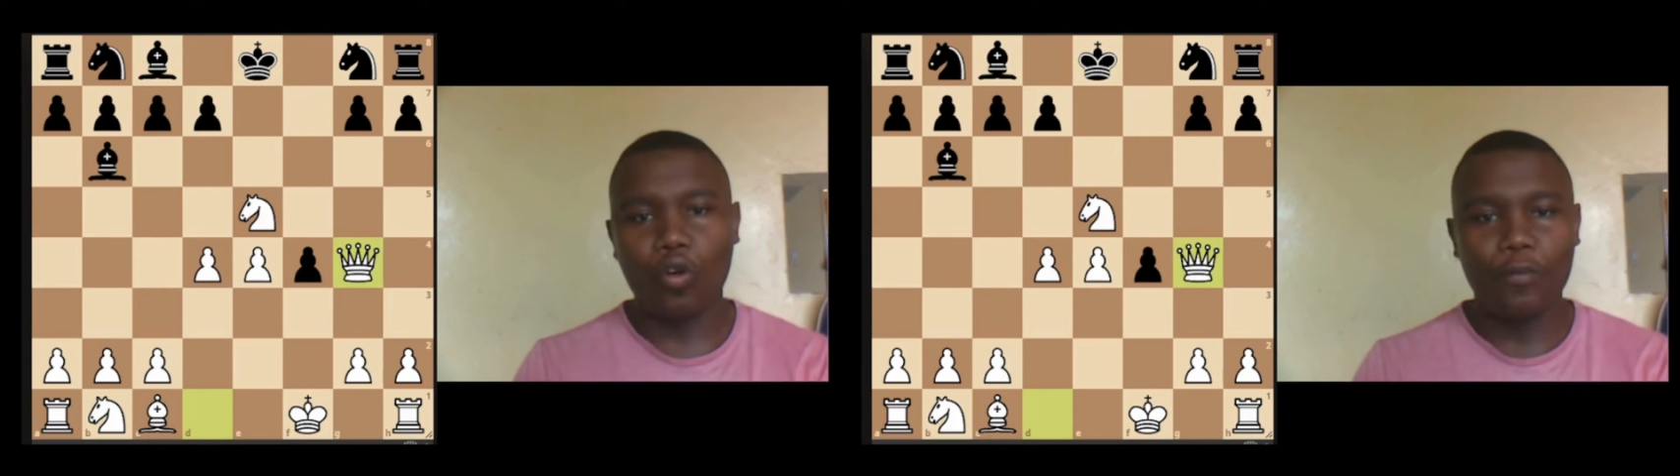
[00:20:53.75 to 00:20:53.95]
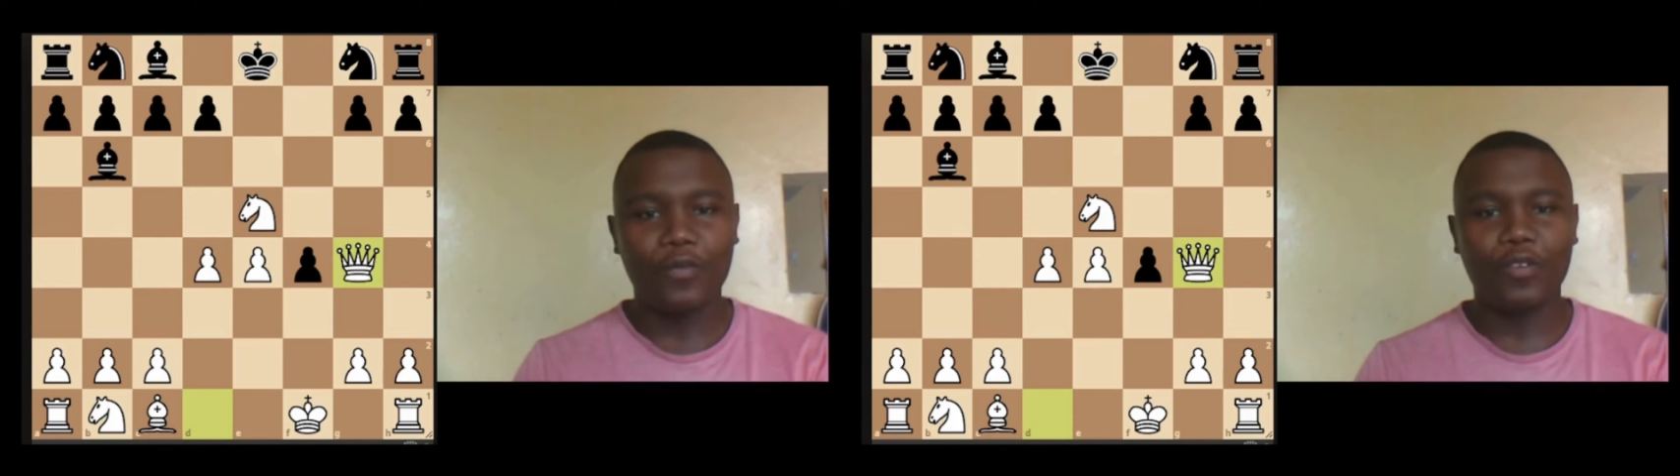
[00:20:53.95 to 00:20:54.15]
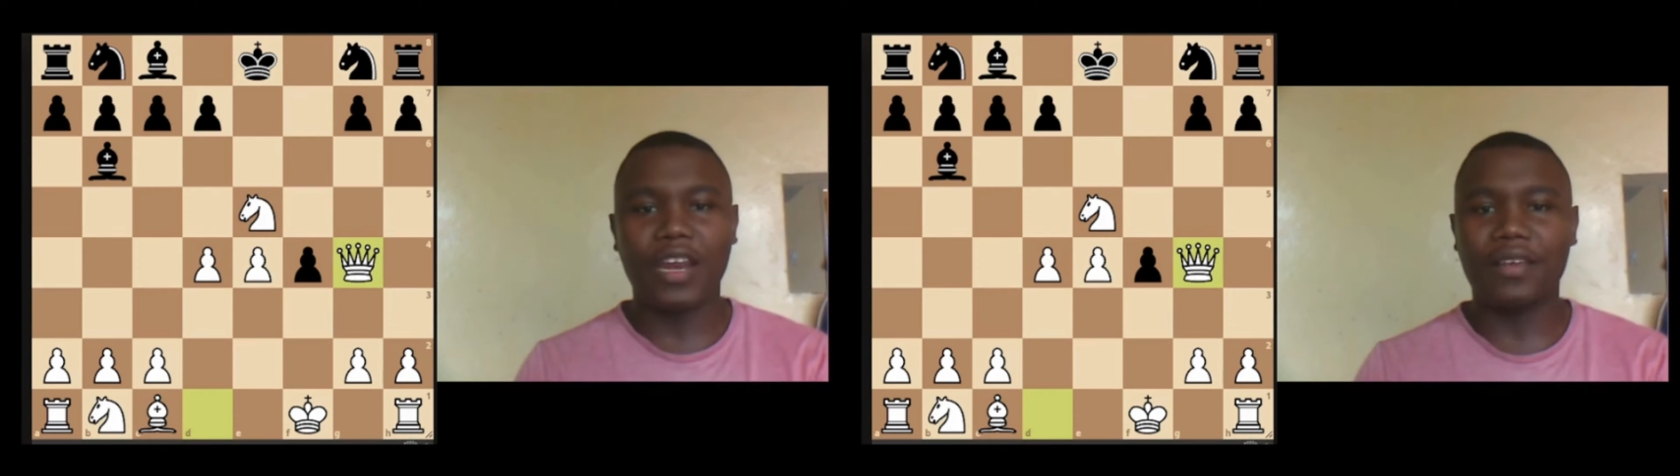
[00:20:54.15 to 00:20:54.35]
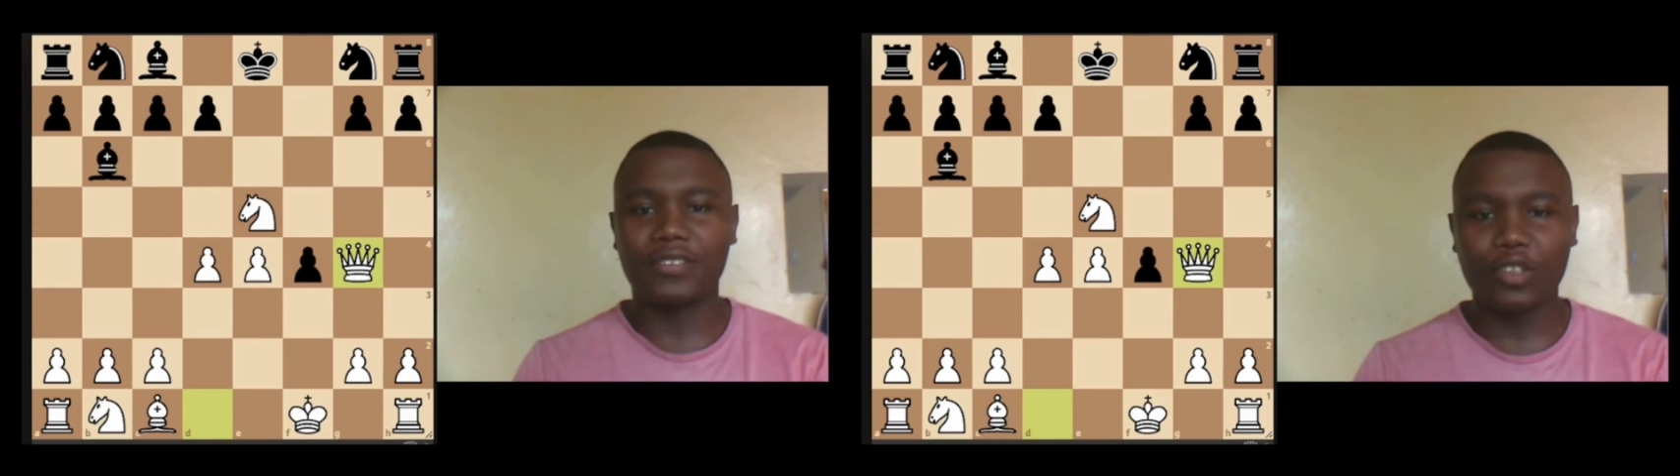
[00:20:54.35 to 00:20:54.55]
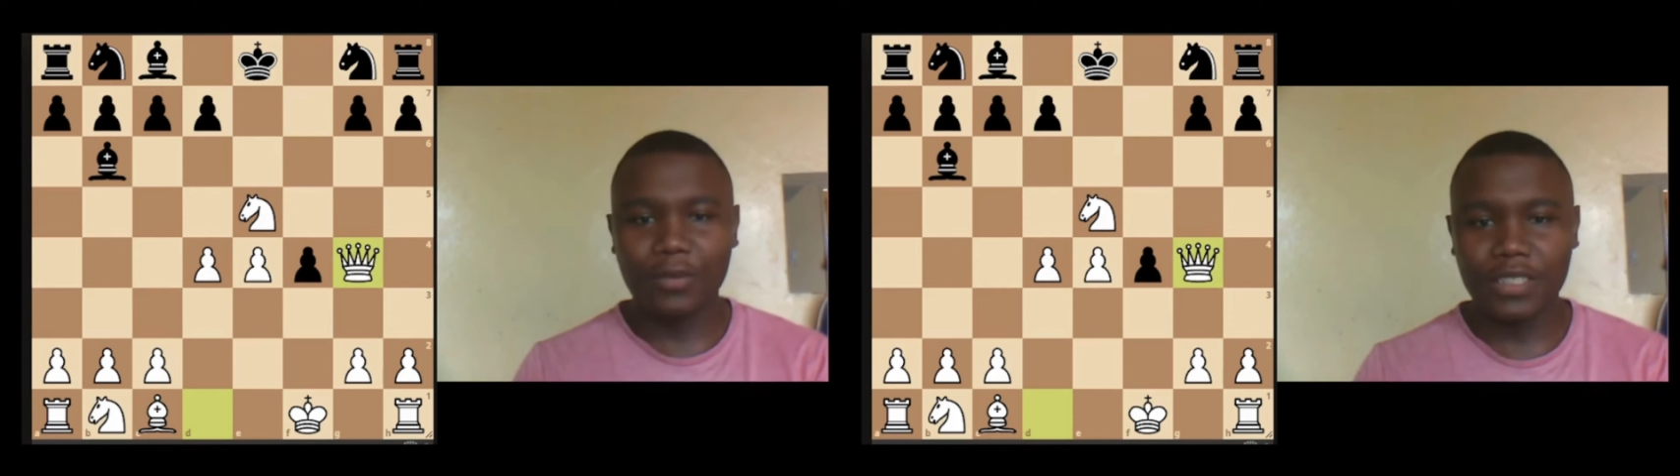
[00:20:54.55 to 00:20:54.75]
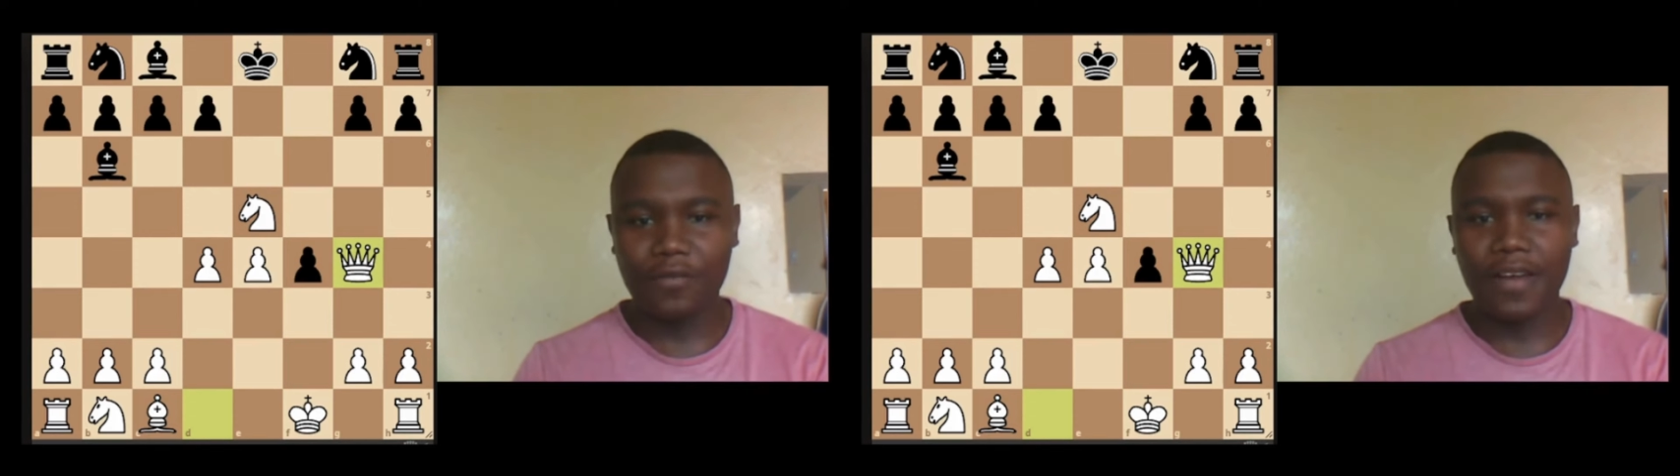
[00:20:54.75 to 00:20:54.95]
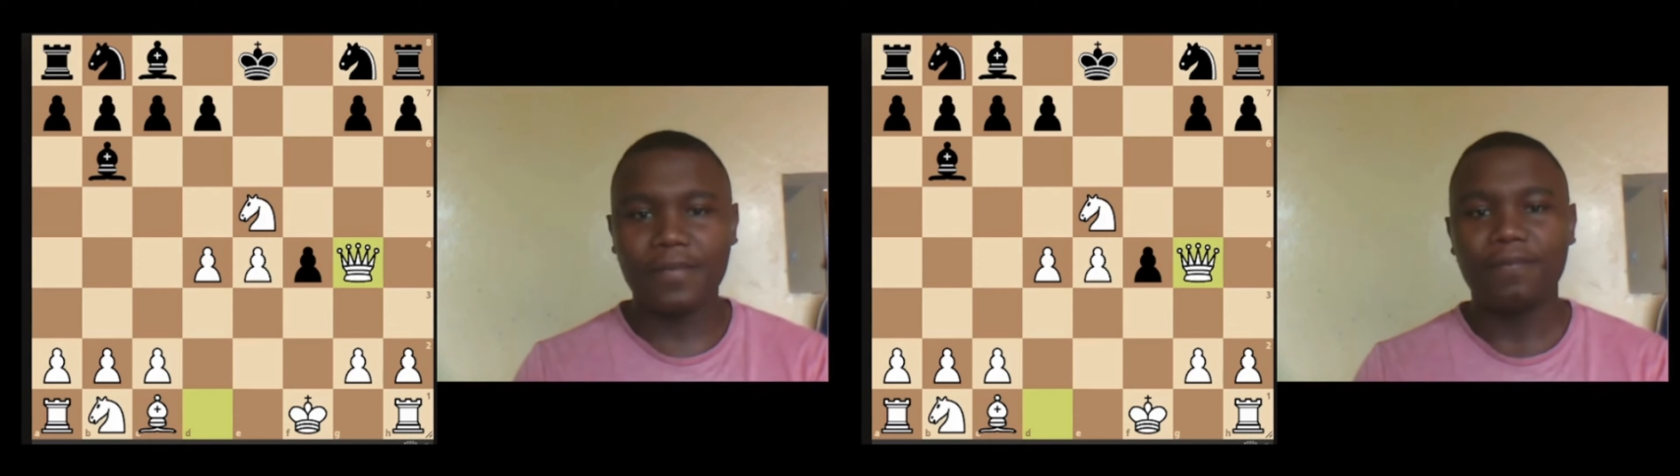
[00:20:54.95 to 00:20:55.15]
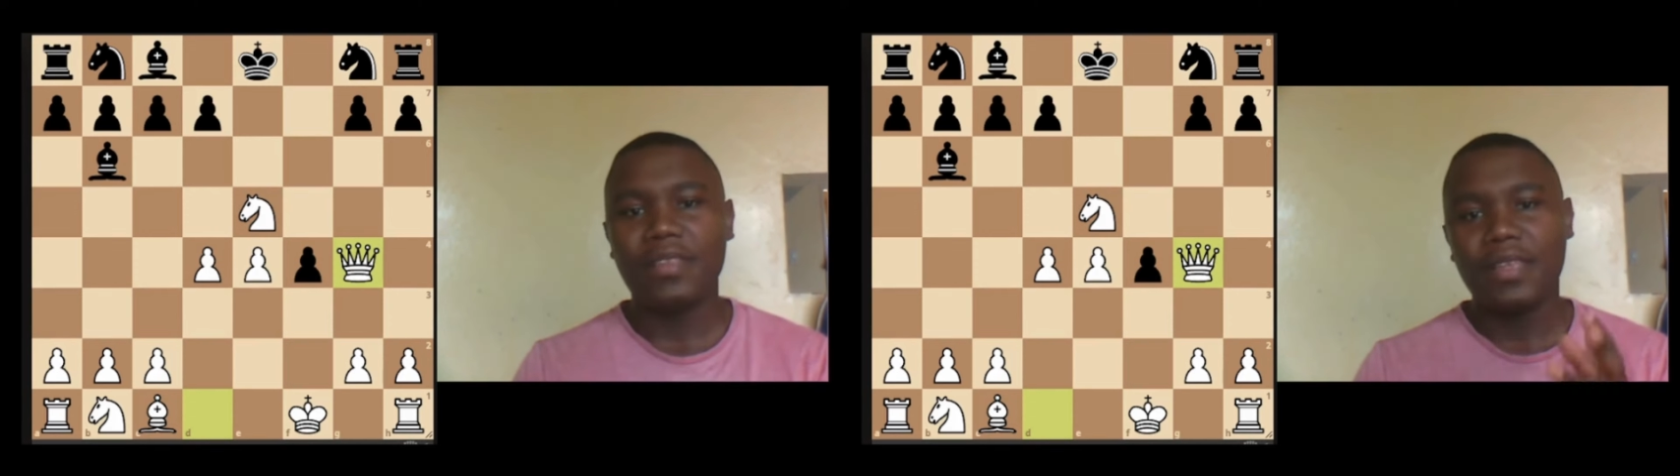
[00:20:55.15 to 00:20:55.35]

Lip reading: you're going to have so much fun